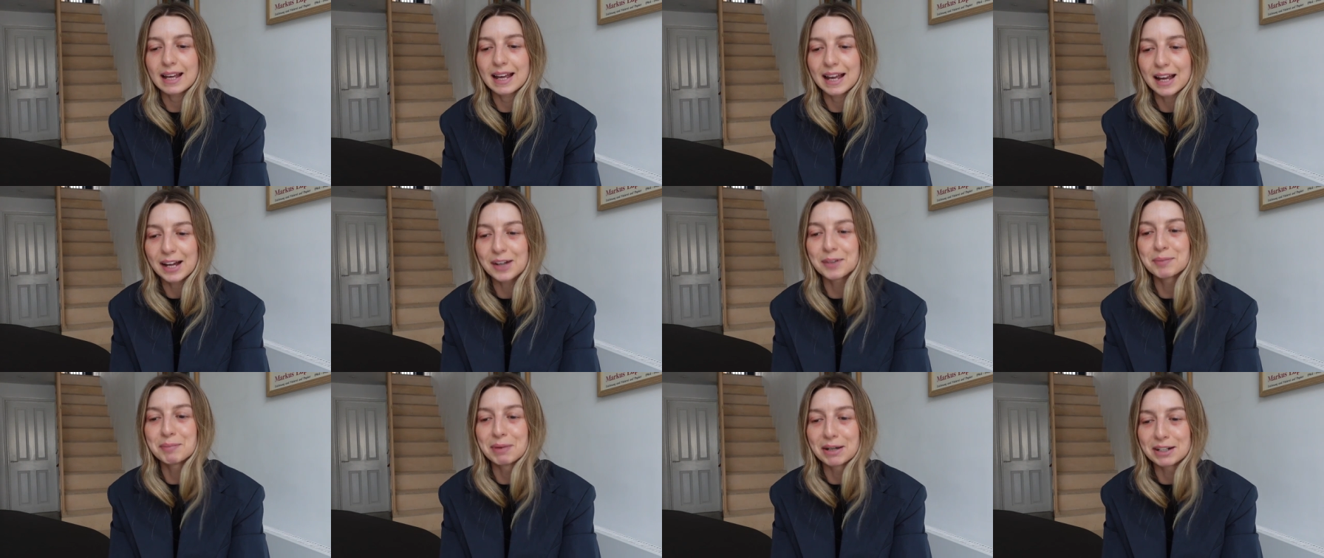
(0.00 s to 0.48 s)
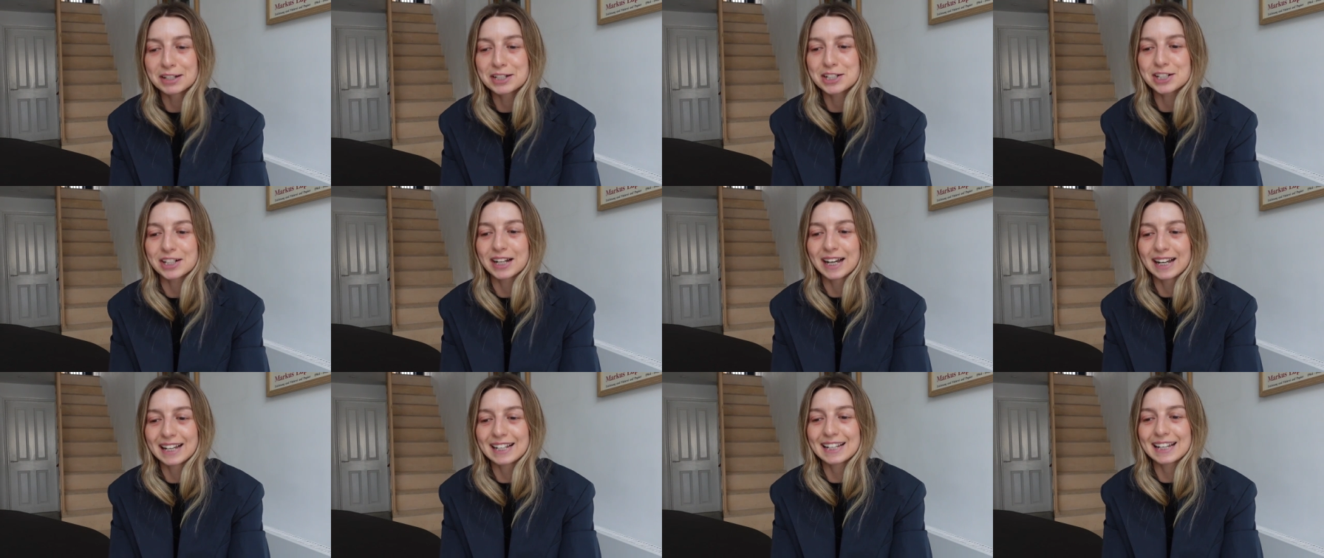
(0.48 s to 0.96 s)
how much
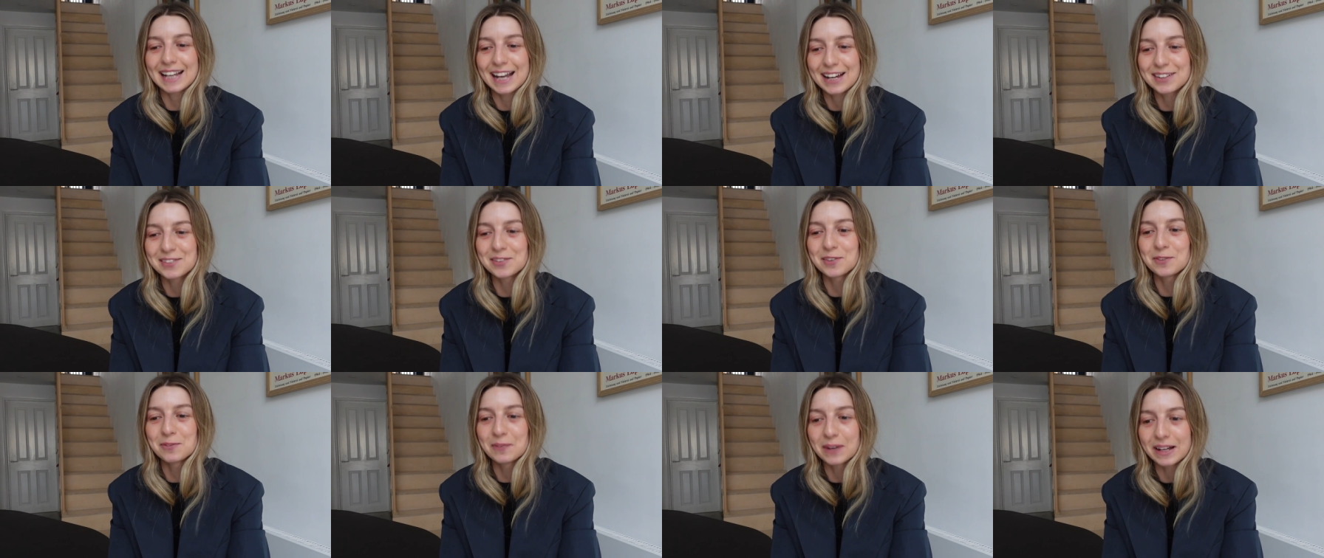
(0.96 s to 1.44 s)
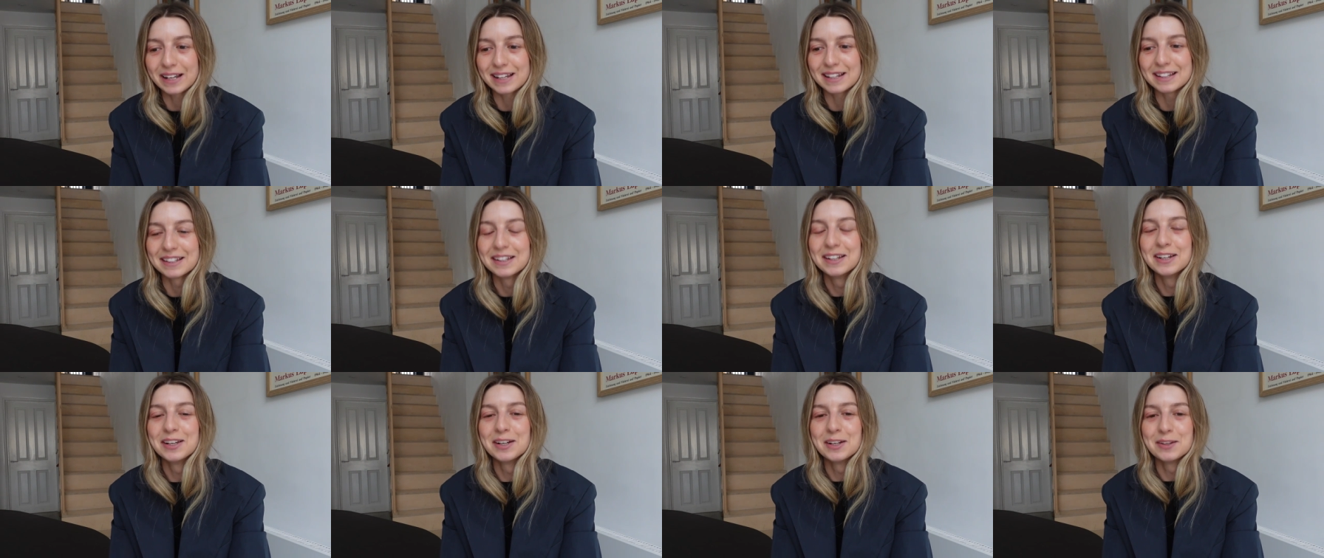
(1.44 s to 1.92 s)
I cannot
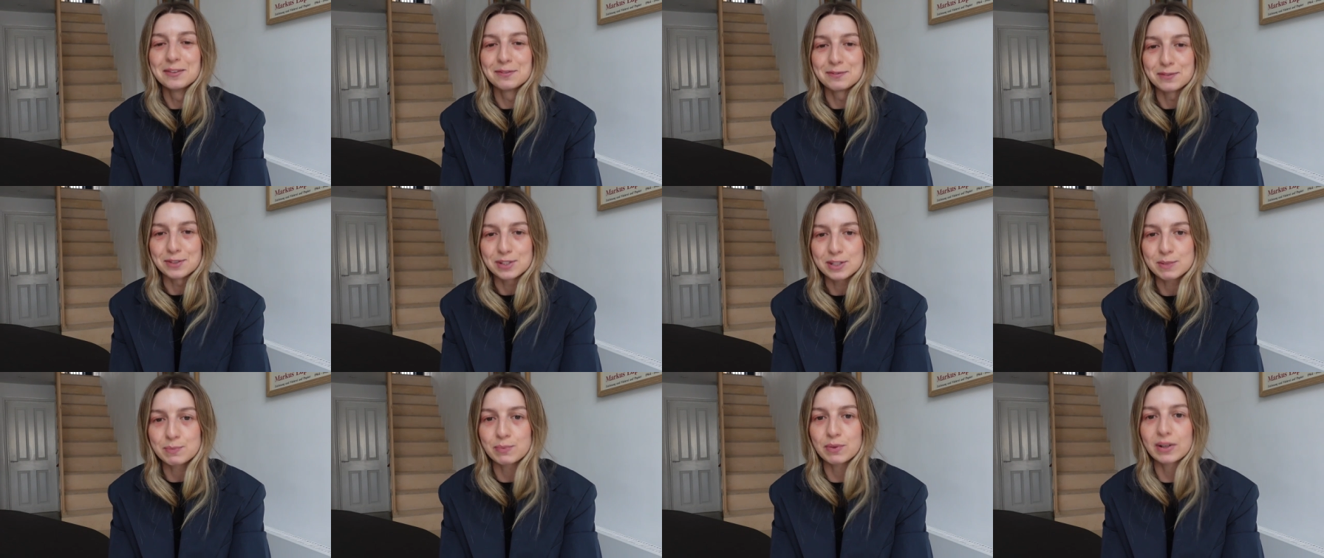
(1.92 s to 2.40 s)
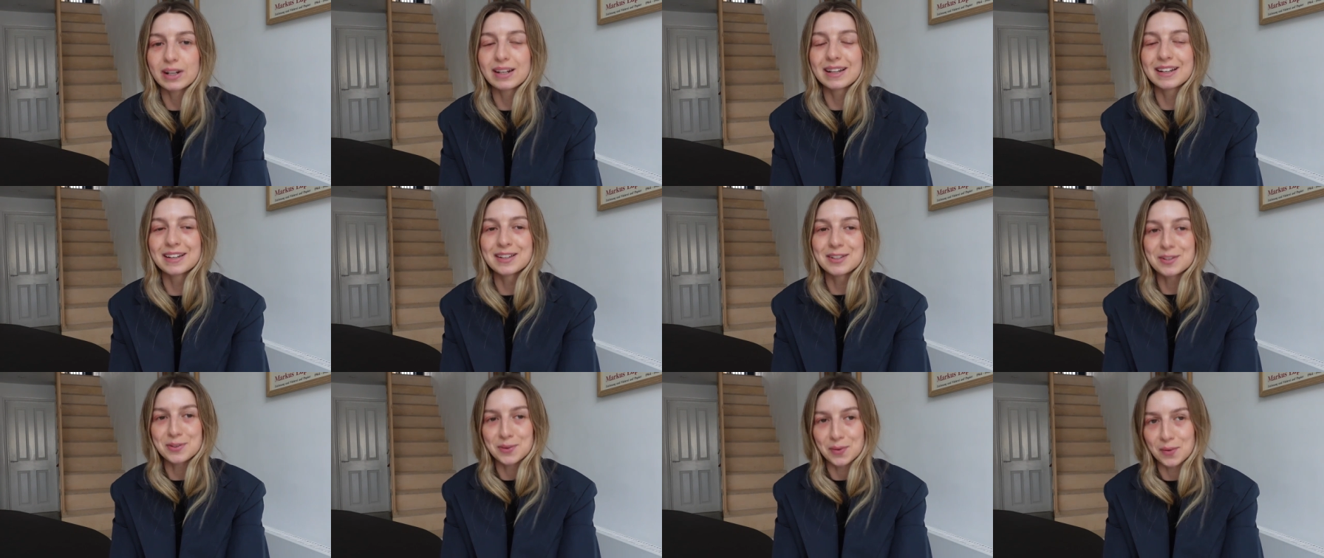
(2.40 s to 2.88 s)
wait for
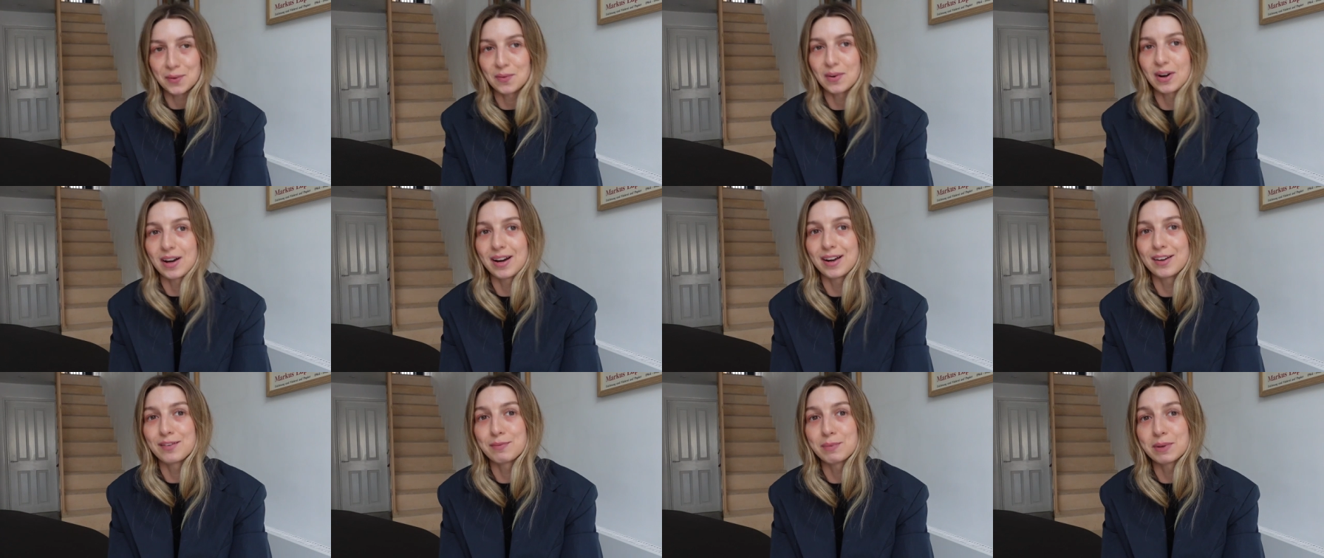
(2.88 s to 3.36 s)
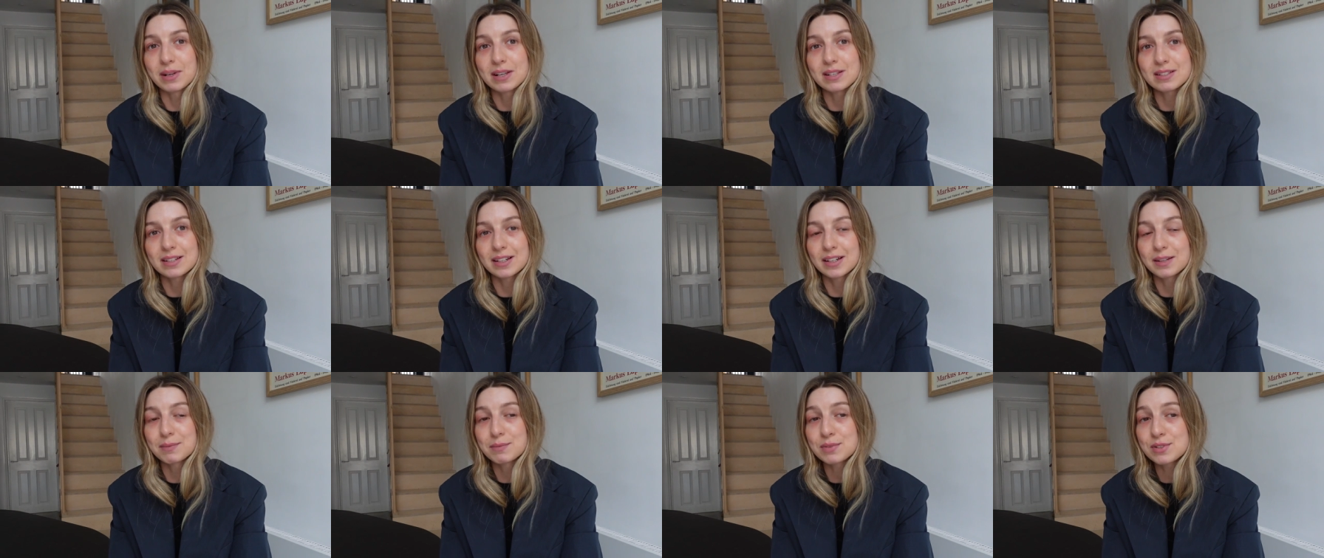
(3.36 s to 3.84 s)
spring to arrive because
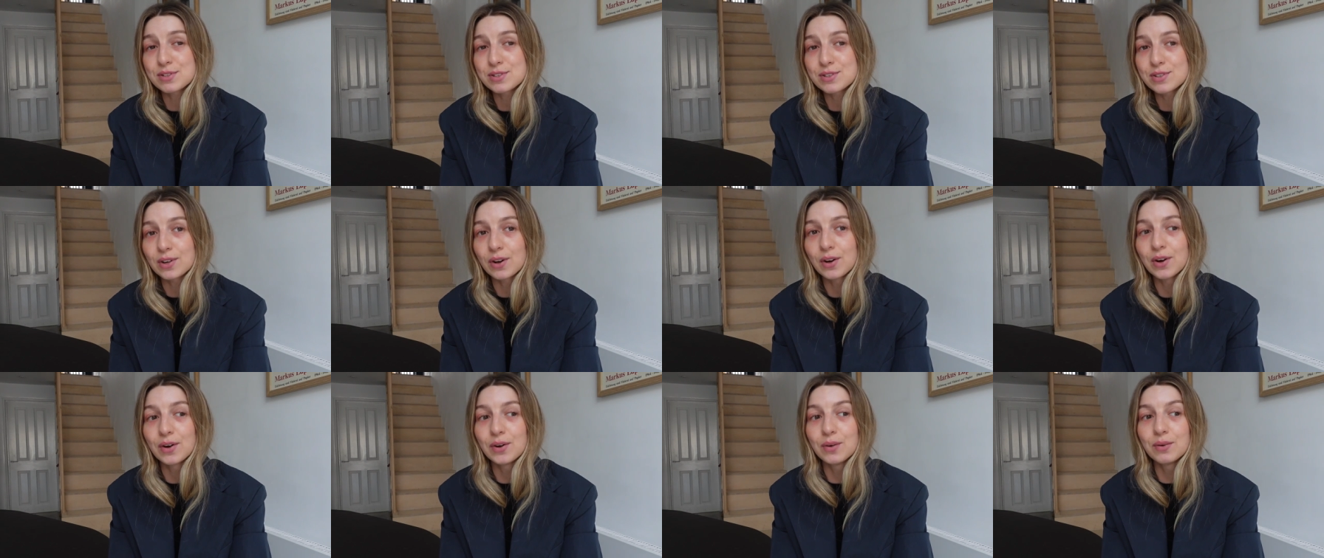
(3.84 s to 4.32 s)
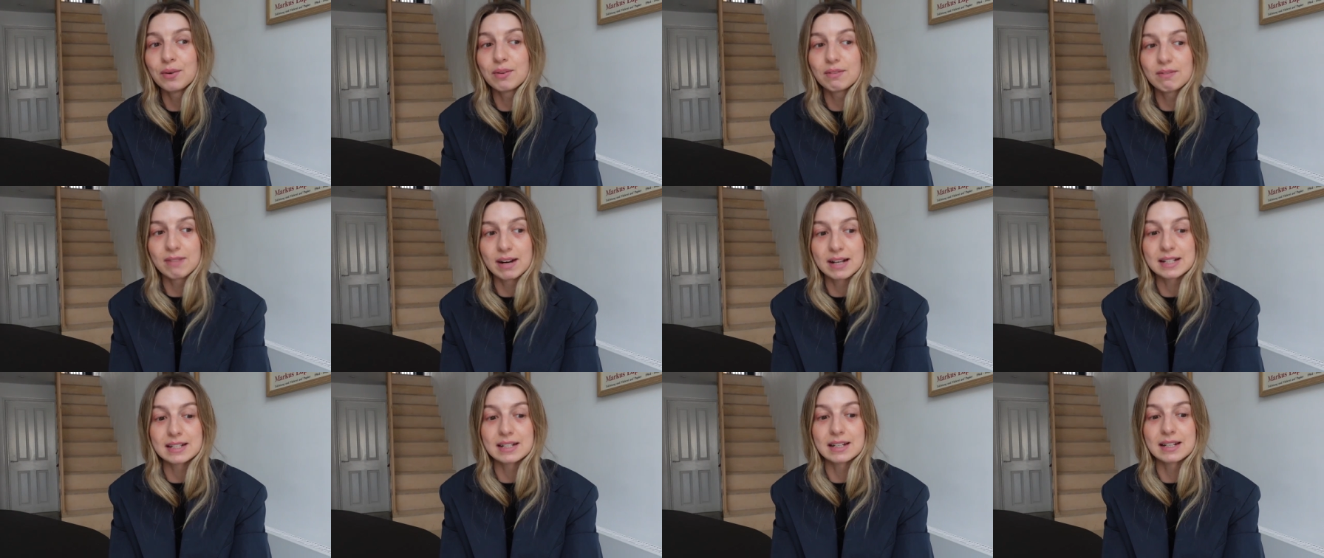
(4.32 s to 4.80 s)
I am so
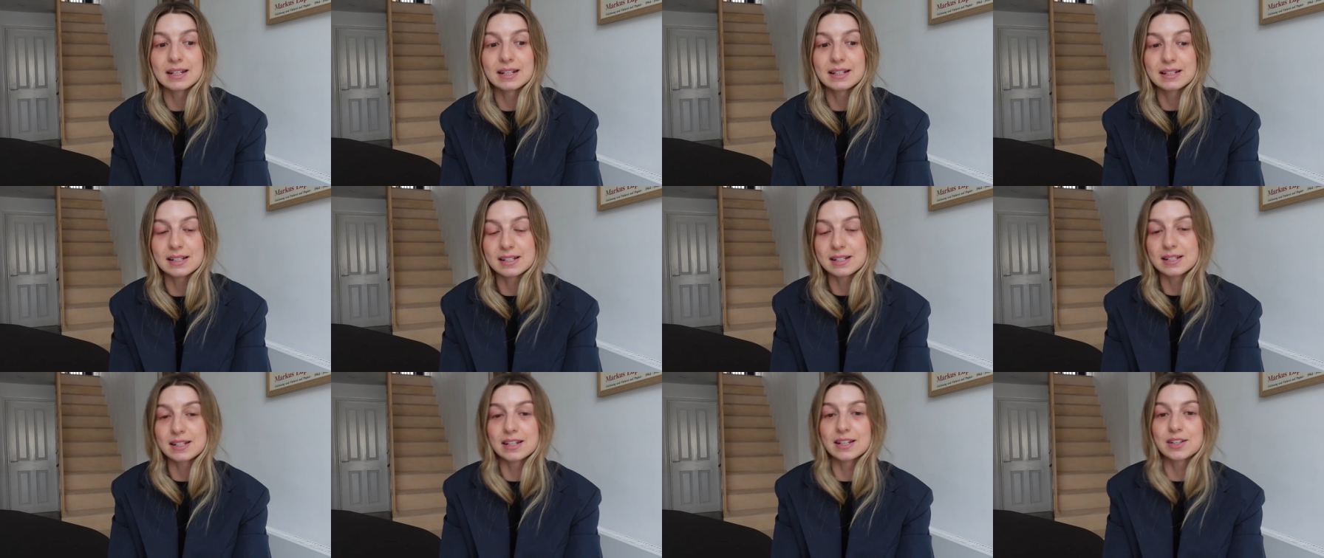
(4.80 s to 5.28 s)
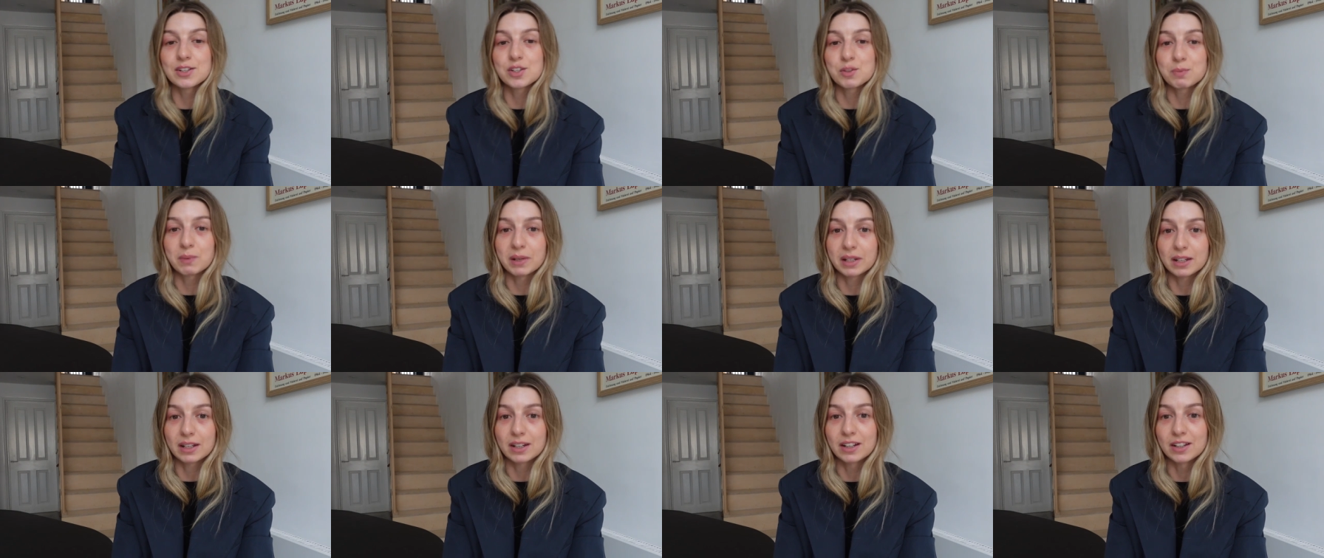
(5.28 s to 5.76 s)
ready to ditch
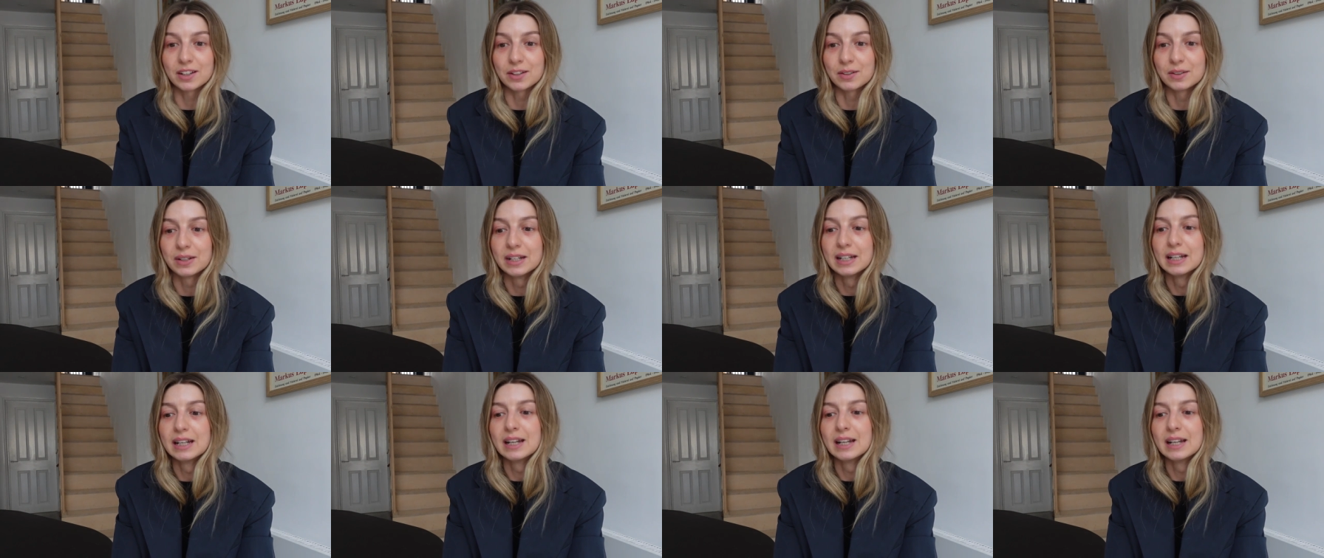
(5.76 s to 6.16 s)
my coat.